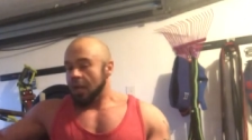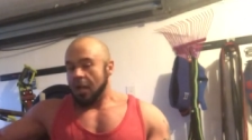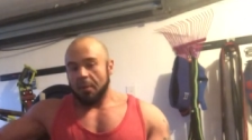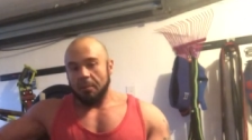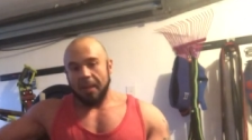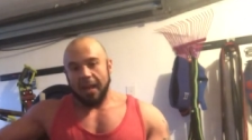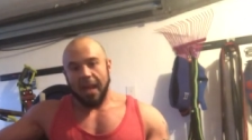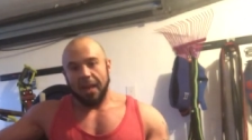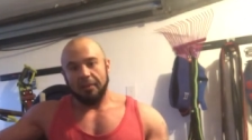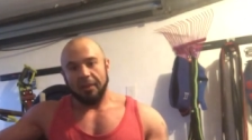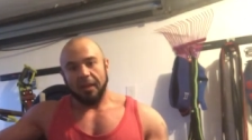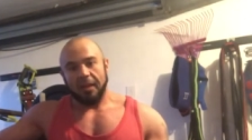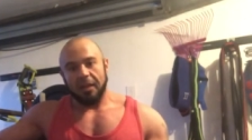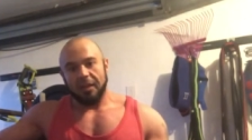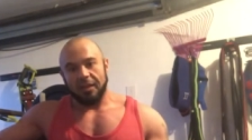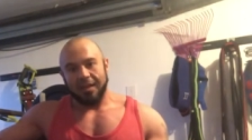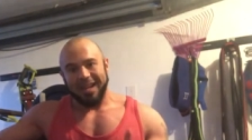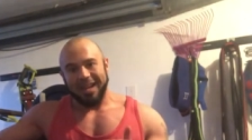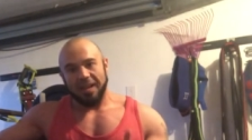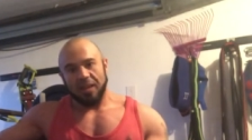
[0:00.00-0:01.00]
By having
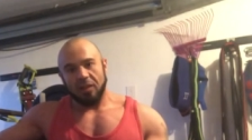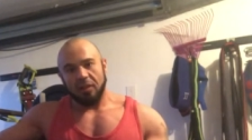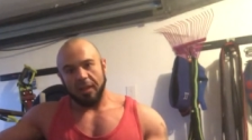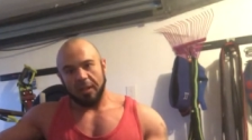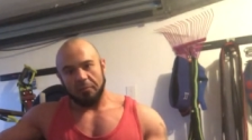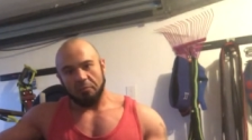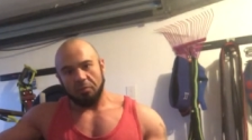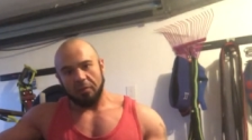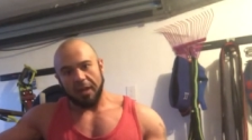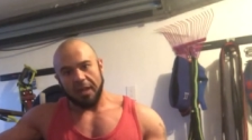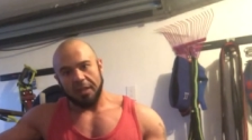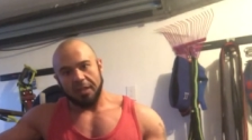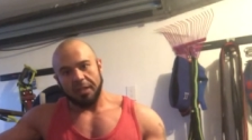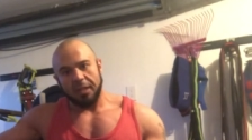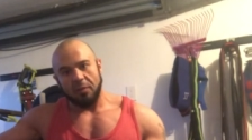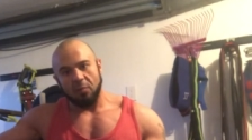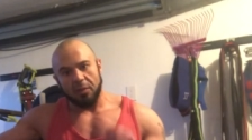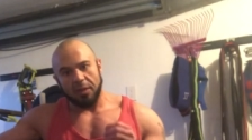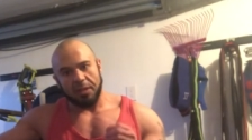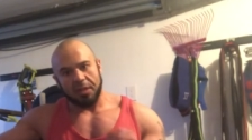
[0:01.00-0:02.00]
an incline
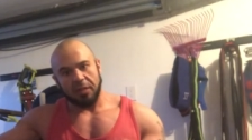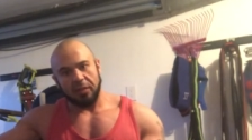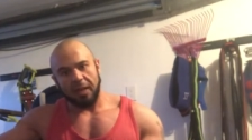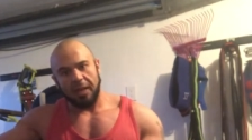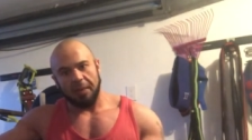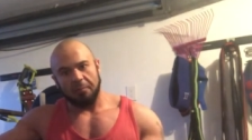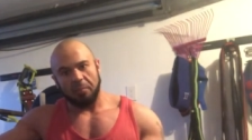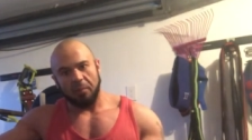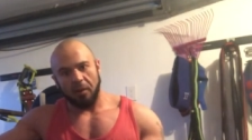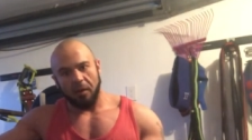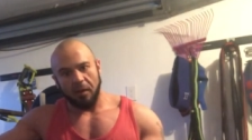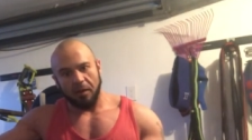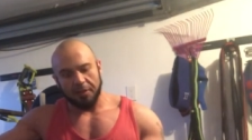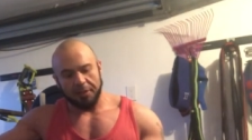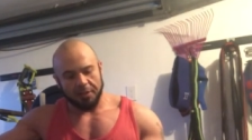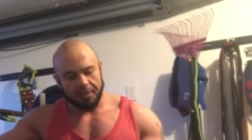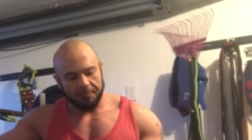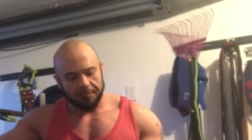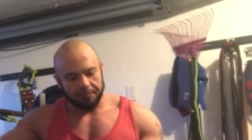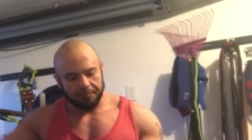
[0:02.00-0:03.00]
press with a slight
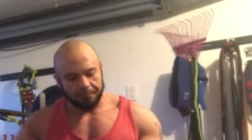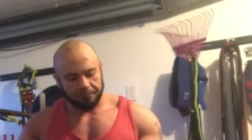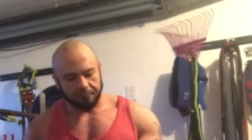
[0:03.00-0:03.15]
pause,